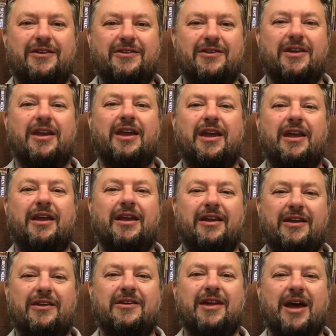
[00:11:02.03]
the King and
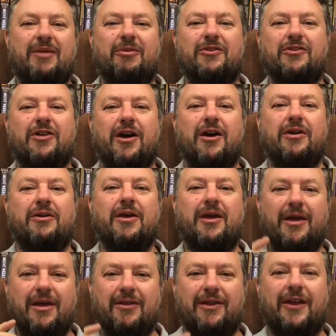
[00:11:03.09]
His name is known.
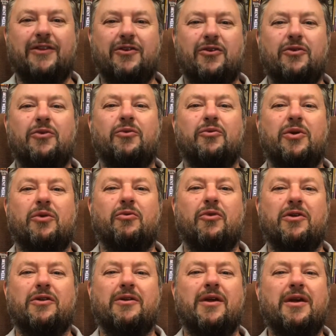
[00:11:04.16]
That's who we
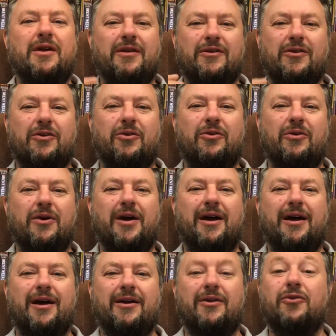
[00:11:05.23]
want
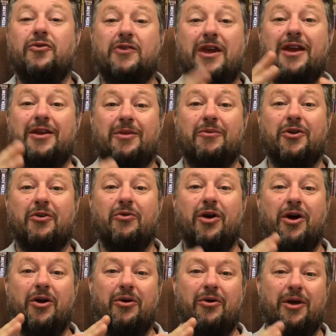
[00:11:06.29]
whose kingdom to
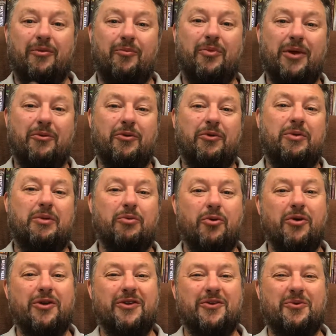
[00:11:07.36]
grow and people to be
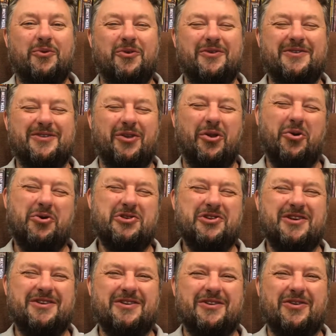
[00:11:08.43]
pointed towards, the Lord
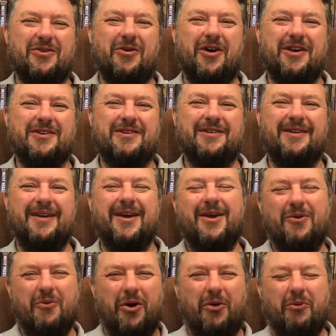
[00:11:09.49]
Jesus Christ.
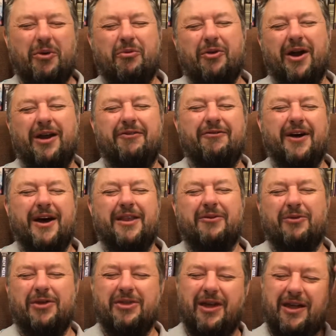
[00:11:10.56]
Why don't we pray? Father,
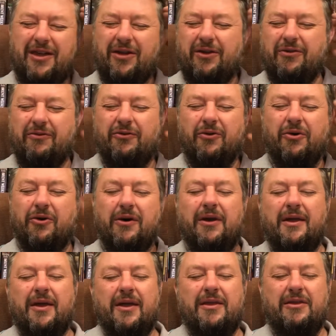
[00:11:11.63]
we thank You for
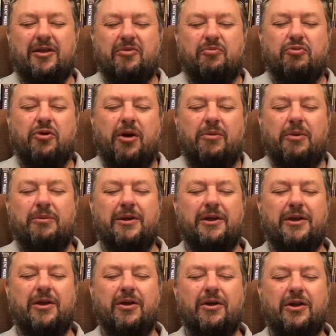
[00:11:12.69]
this problem in
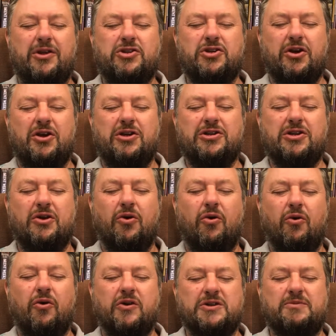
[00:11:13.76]
the early church
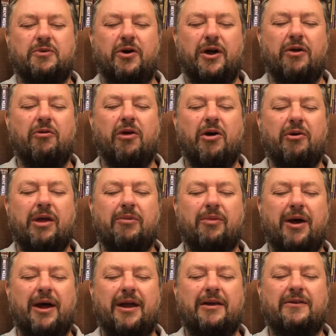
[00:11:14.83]
caused by growing
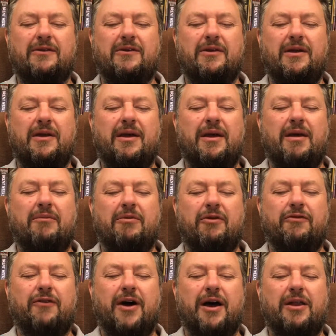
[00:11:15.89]
pains. But
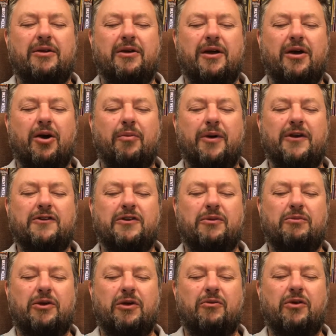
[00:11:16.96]
Father, help us to
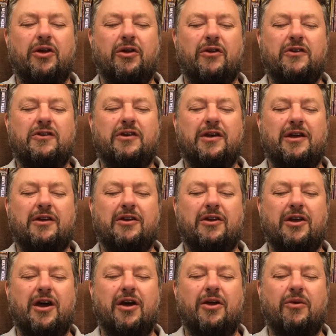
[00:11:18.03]
be realistic and to
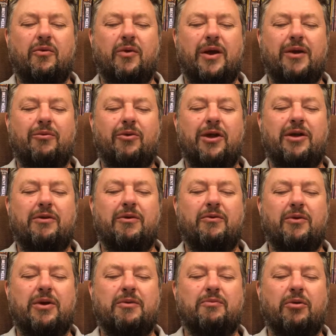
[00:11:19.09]
know when we
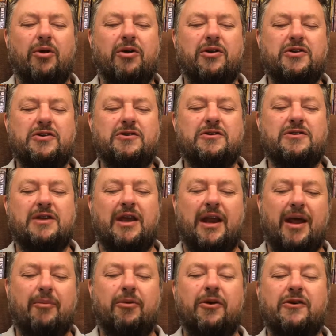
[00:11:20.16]
reap blockages in
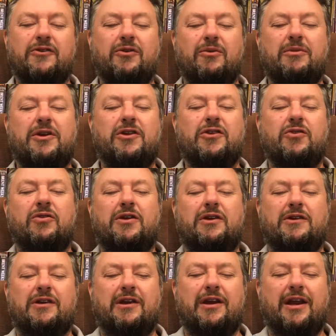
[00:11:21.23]
our personal
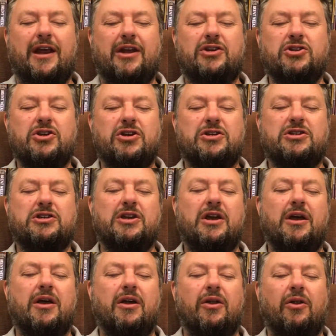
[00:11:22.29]
ministries and in our church
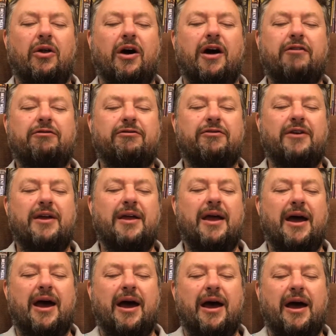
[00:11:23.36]
life.
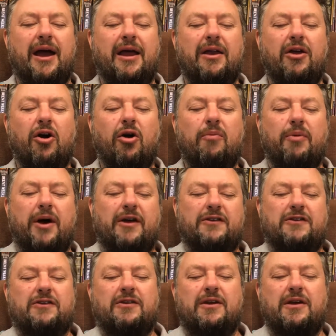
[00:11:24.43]
And help
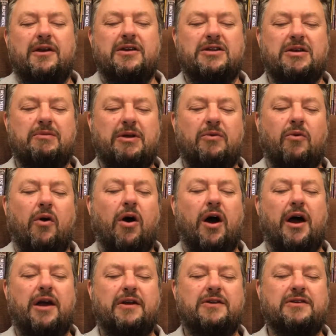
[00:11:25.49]
us to be
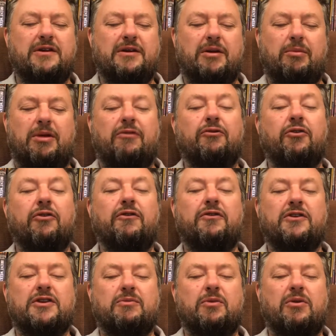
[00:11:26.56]
wise and to be full of
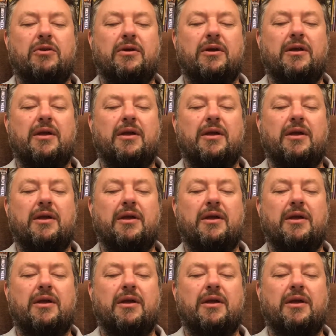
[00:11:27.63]
the Spirit